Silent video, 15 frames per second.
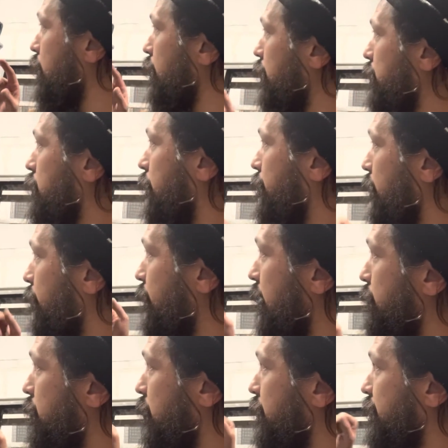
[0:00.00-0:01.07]
So I flip-flopped
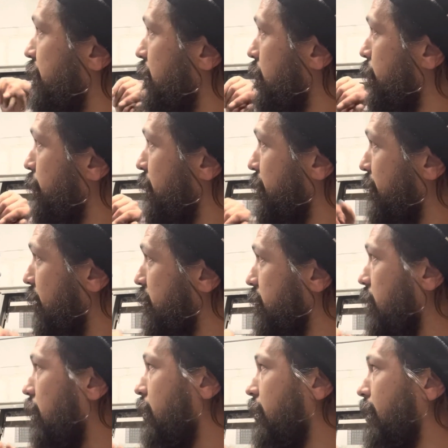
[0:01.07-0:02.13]
those, fired the
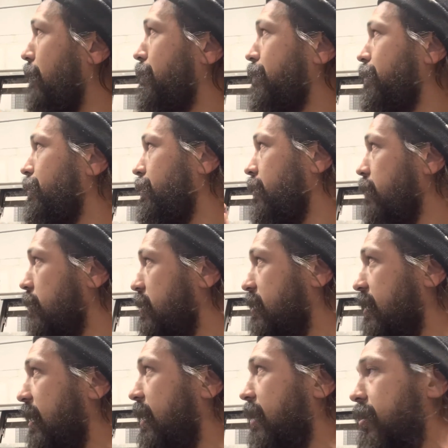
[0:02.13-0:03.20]
car up, looked at the
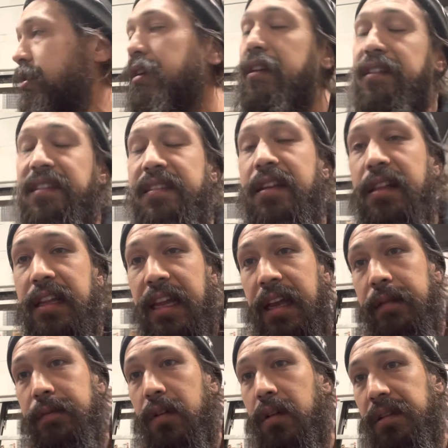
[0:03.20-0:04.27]
gauge. It's still at 8
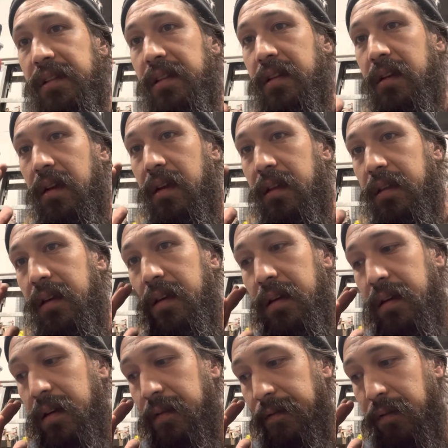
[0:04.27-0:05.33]
volts on
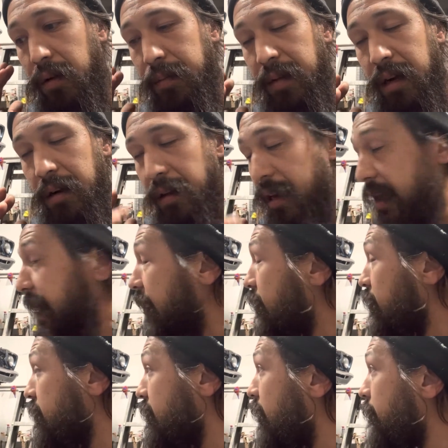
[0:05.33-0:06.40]
the voltmeter that I got
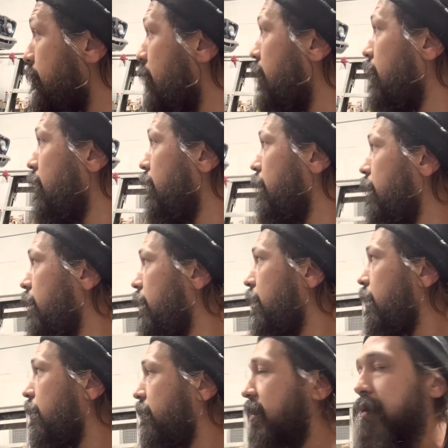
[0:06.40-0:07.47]
hooked up.
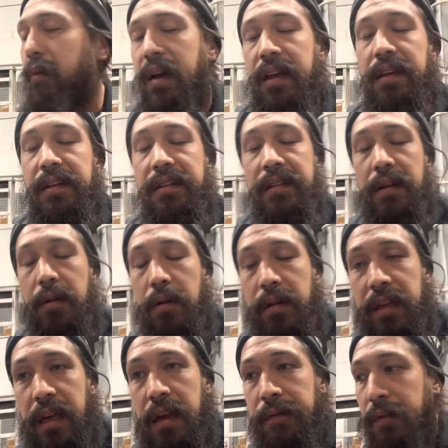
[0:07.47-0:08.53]
I'm like, why is there only
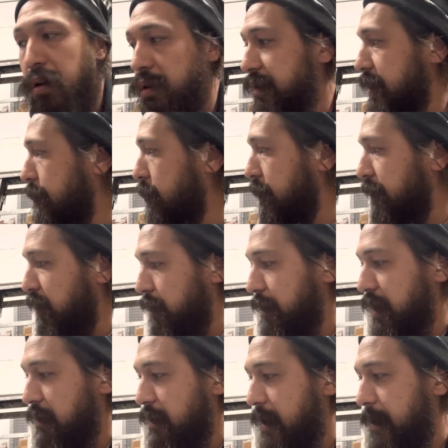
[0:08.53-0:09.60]
8 volts? I put a
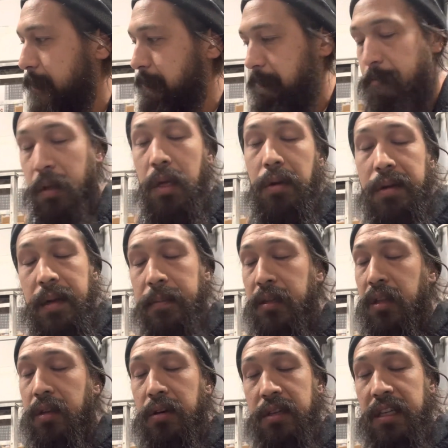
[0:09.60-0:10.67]
voltmeter on it. Goes up to
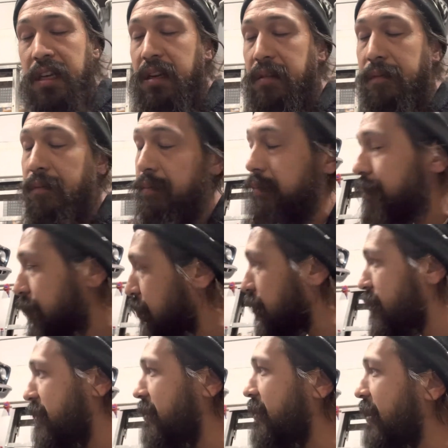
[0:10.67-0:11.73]
13
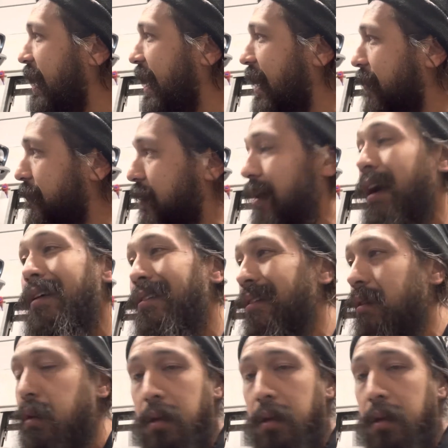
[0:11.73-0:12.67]
and a half at idle.